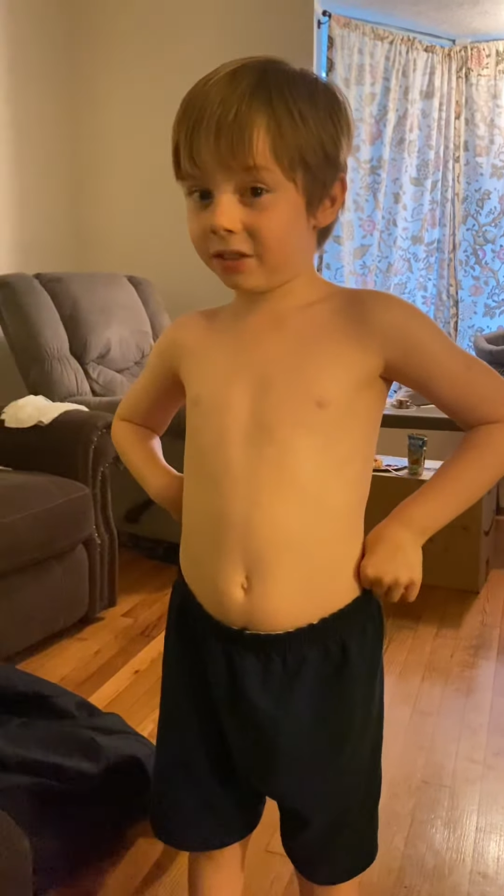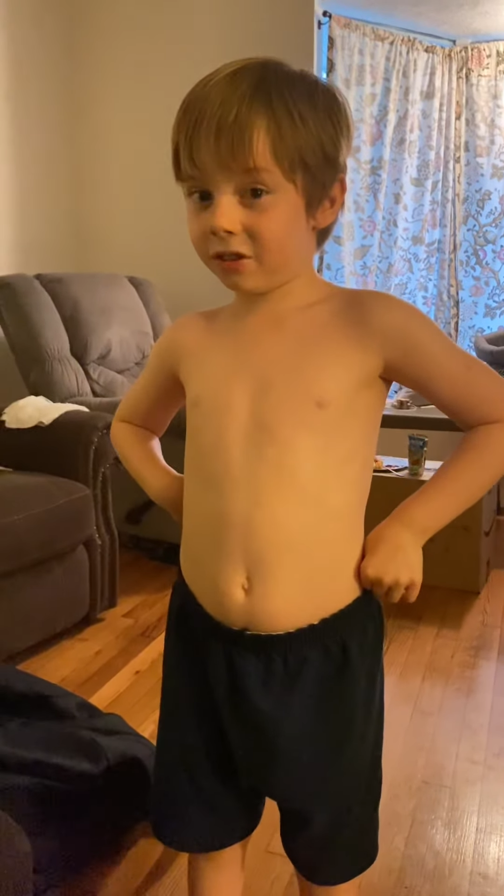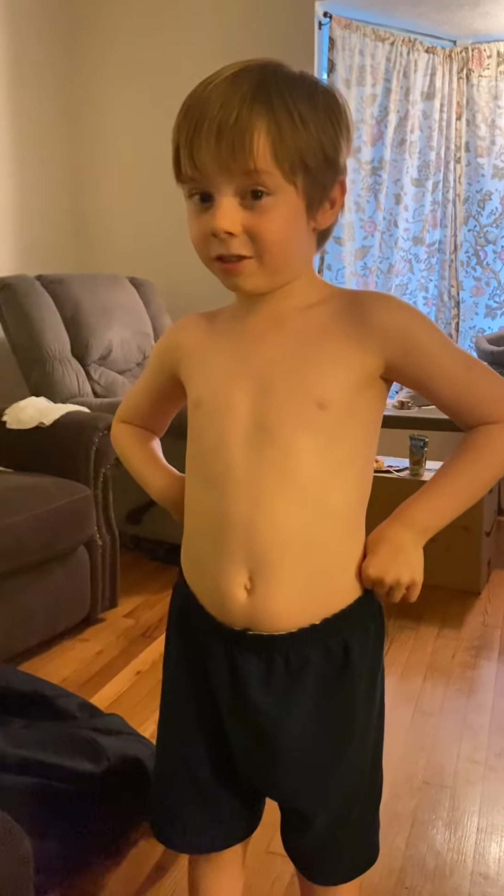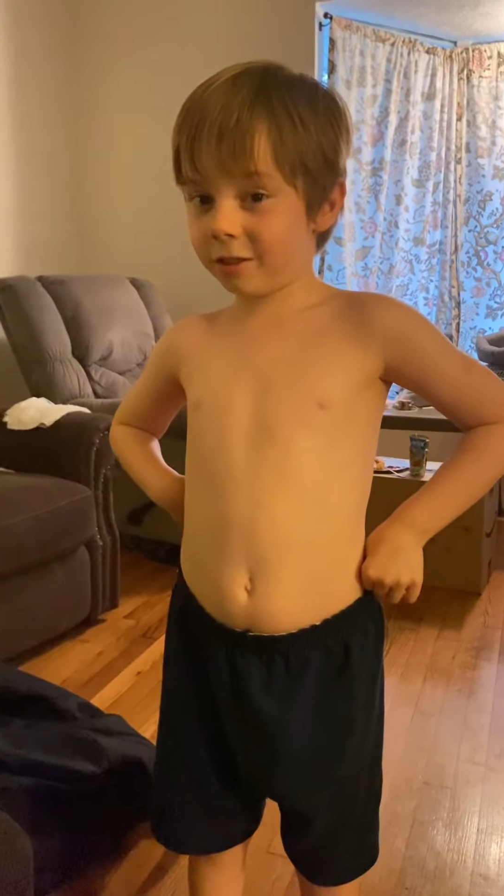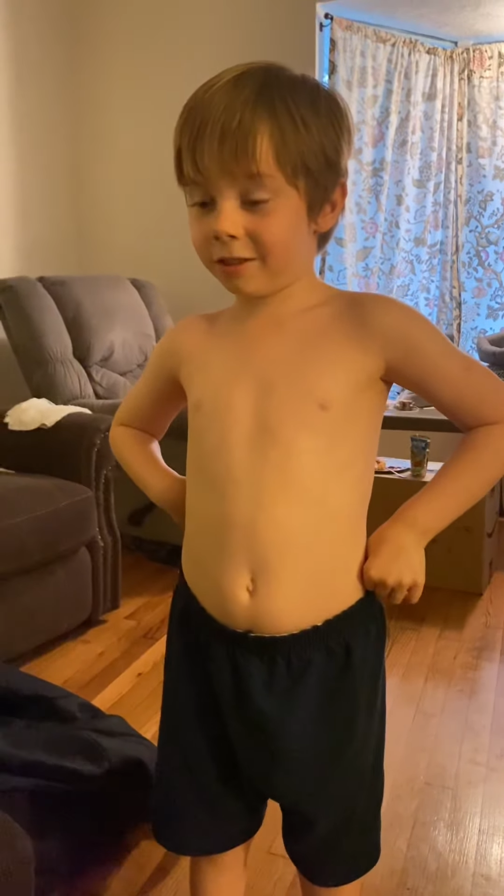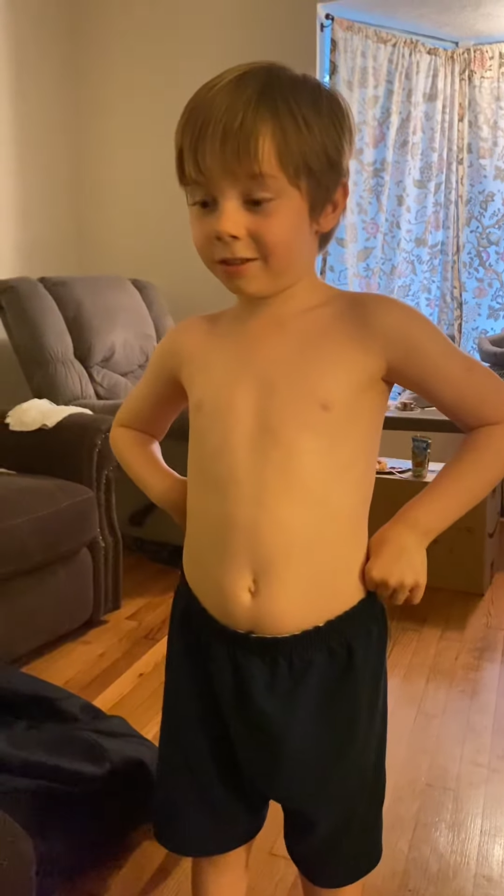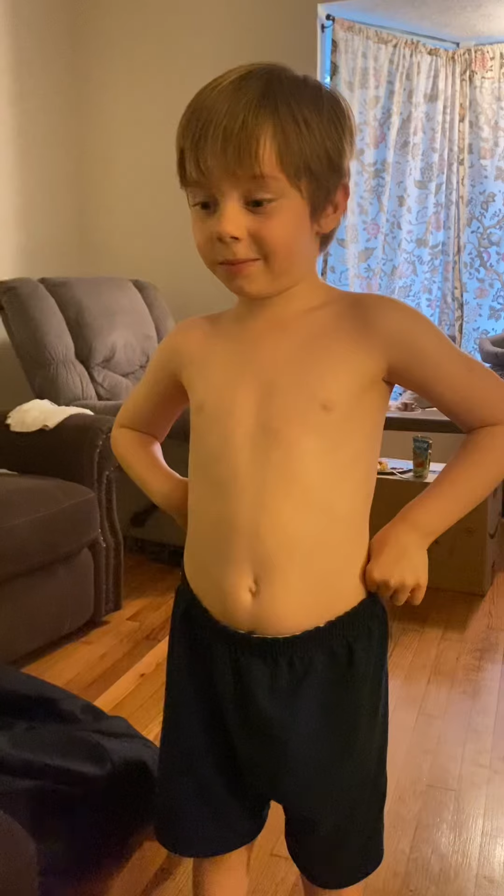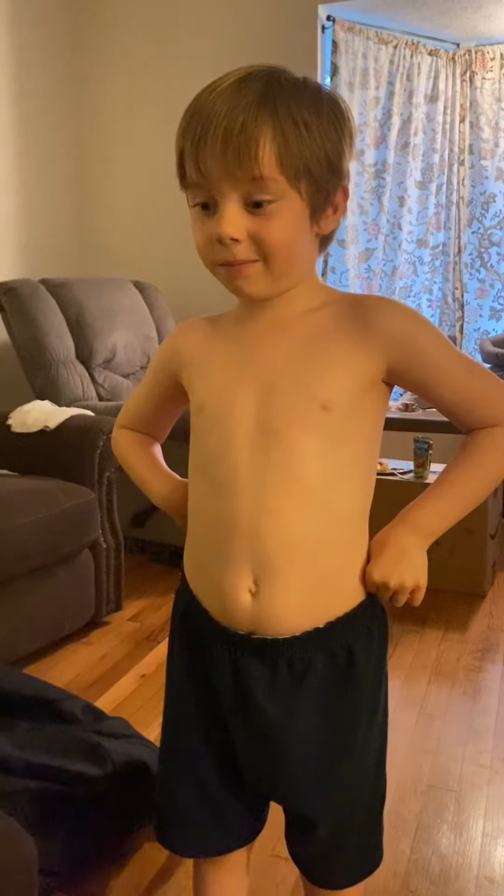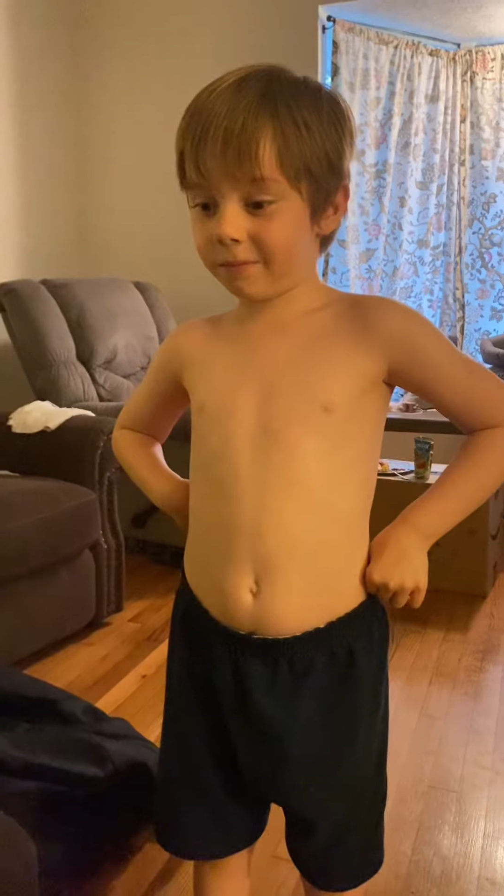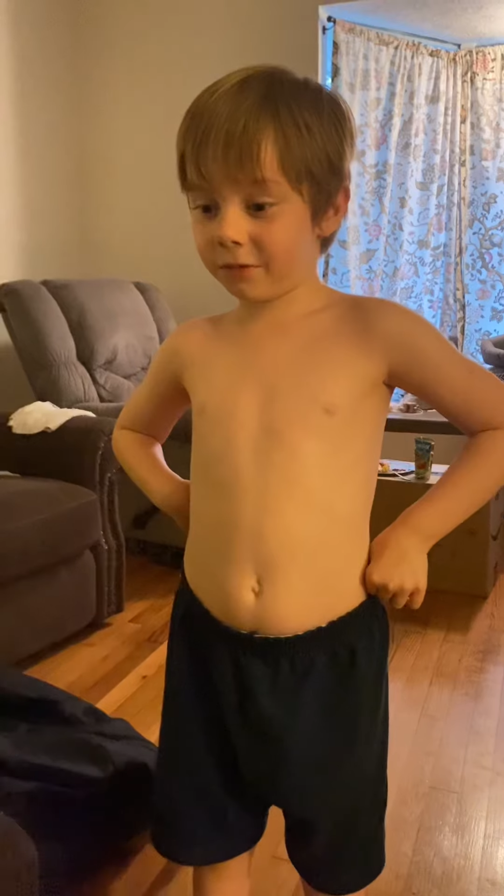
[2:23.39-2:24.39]
on
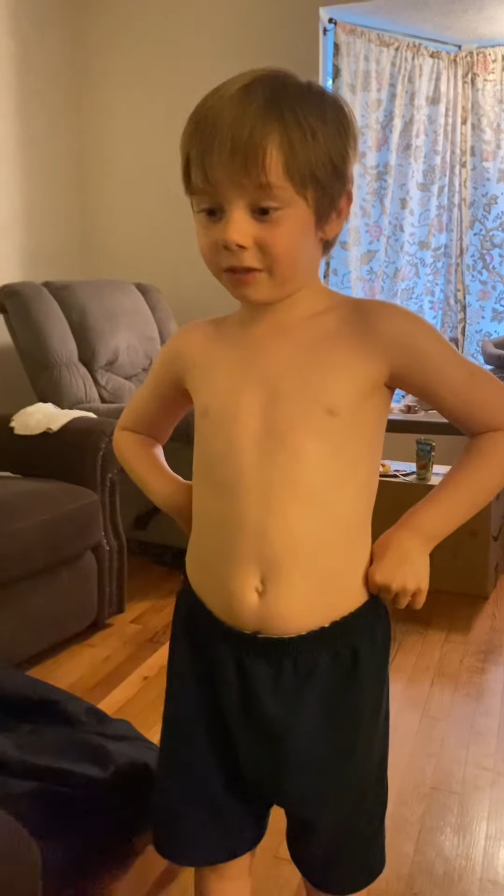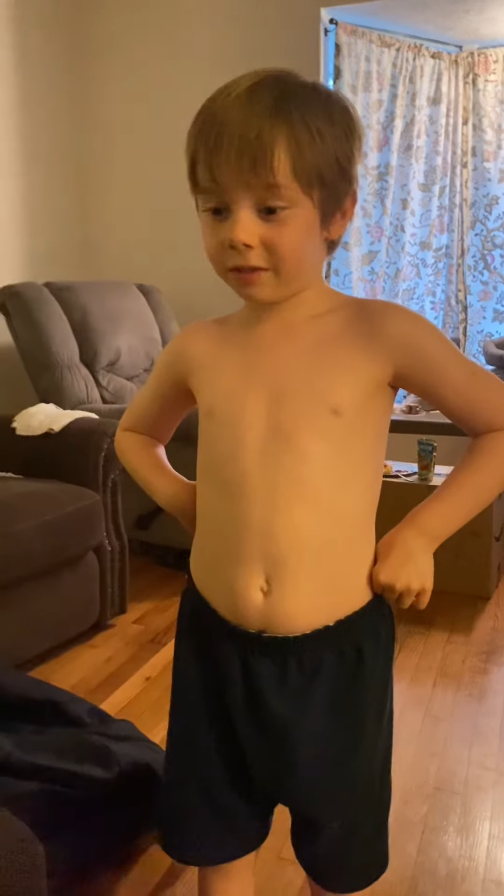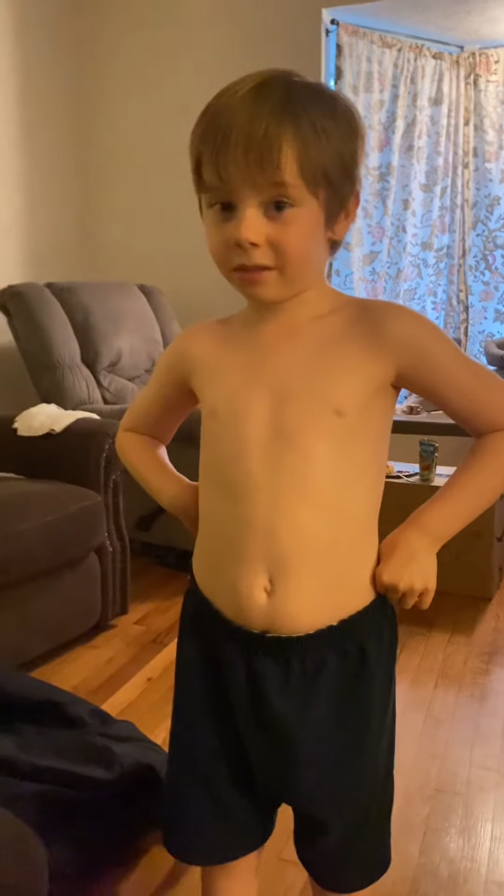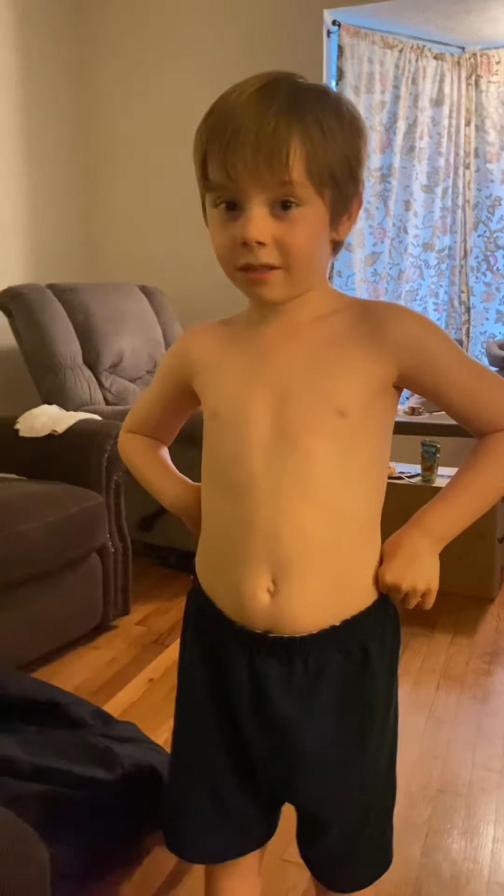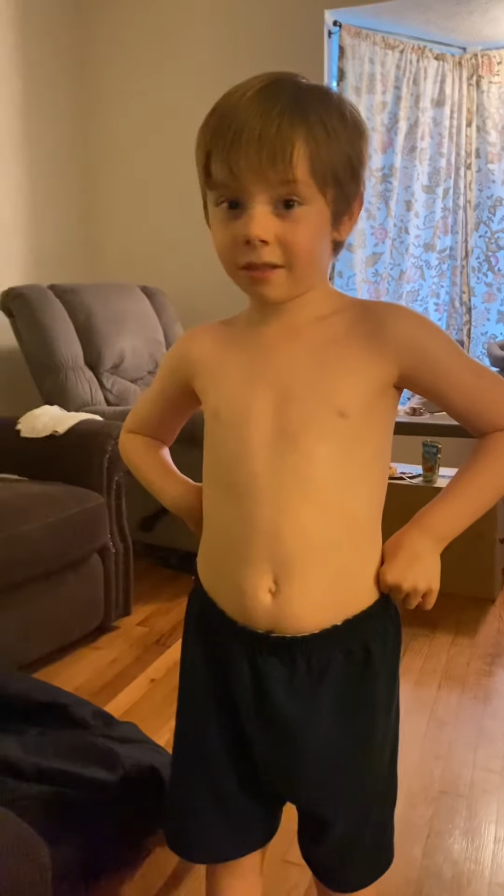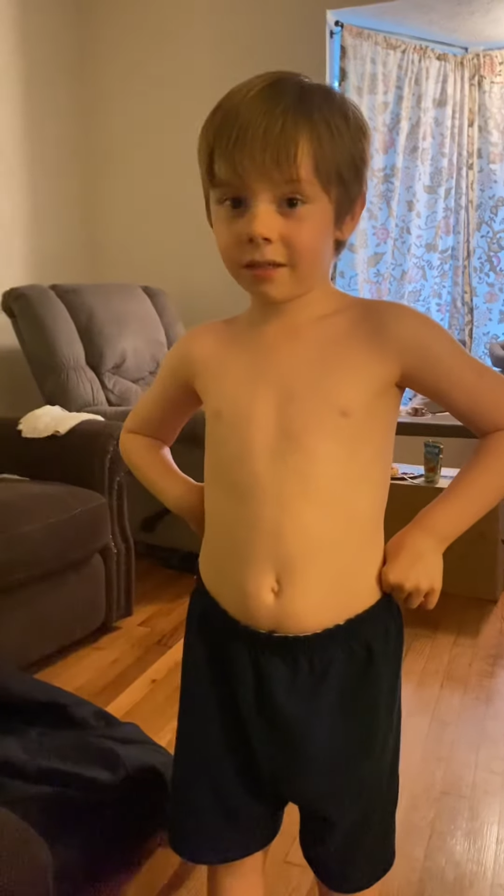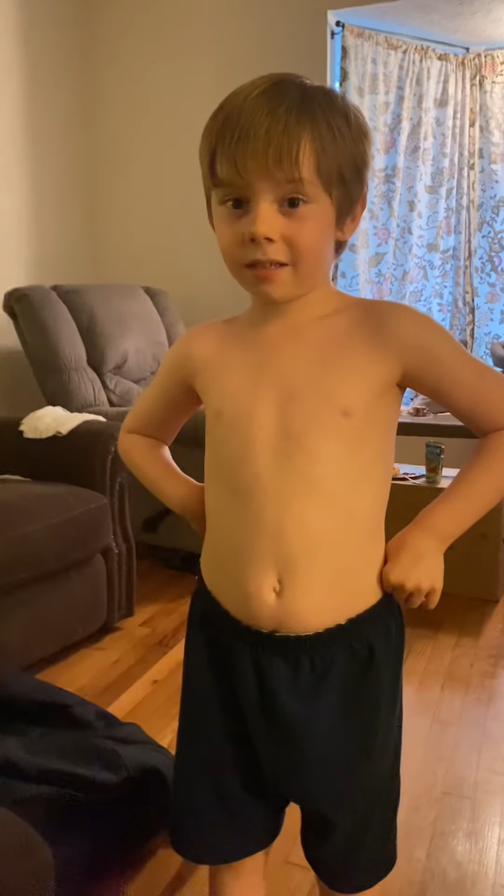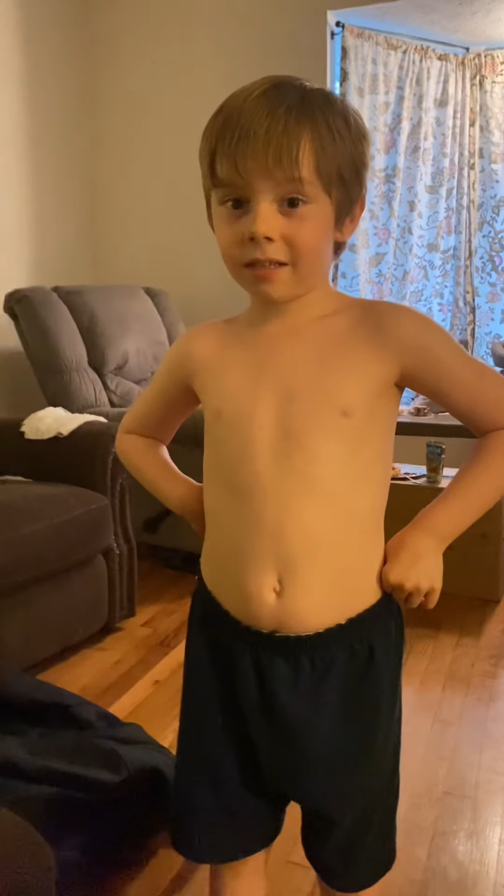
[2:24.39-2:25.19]
them, you fall.